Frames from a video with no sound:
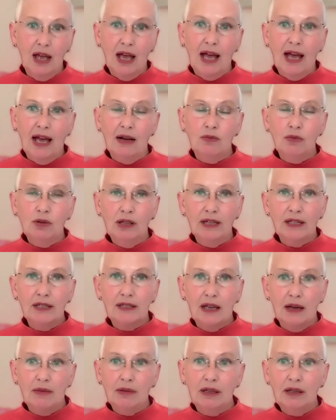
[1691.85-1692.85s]
And we'll
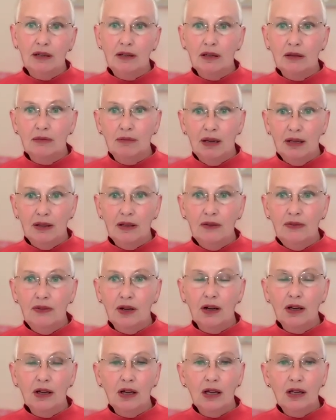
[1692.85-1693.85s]
examine the method that
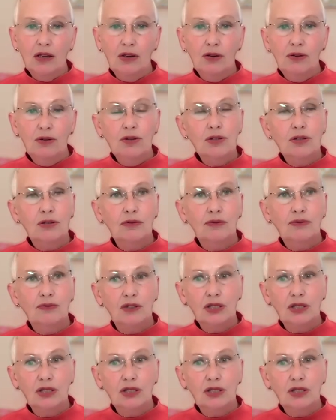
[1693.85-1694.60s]
I use of